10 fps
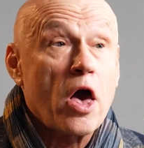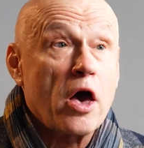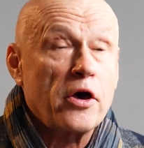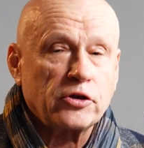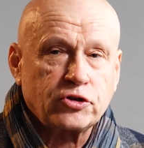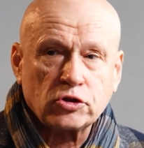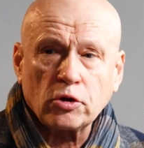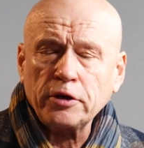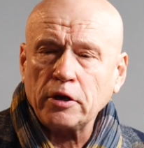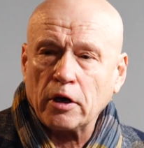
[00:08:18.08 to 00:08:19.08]

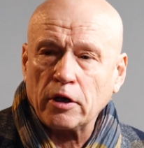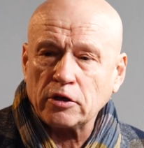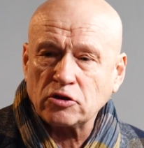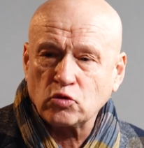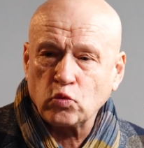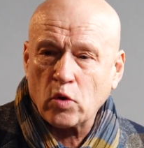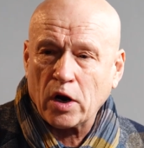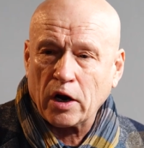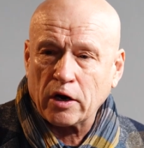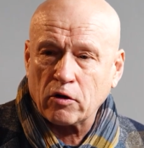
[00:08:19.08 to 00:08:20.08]
Estonia is
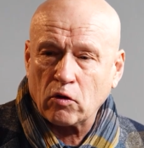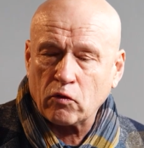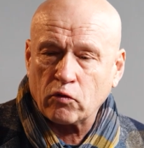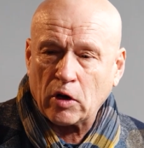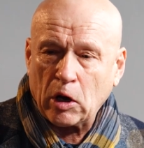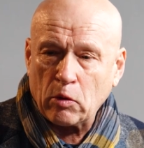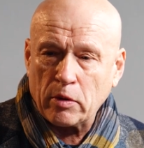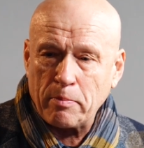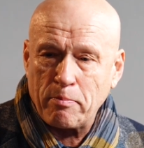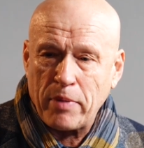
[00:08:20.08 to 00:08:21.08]
one of
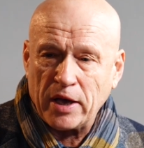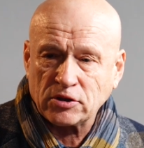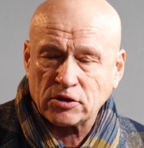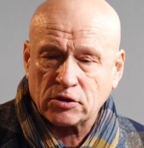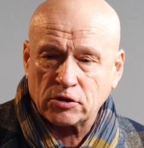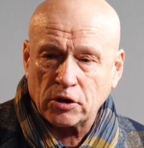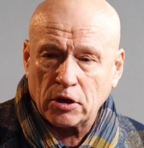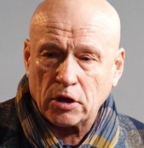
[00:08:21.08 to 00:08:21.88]
our best,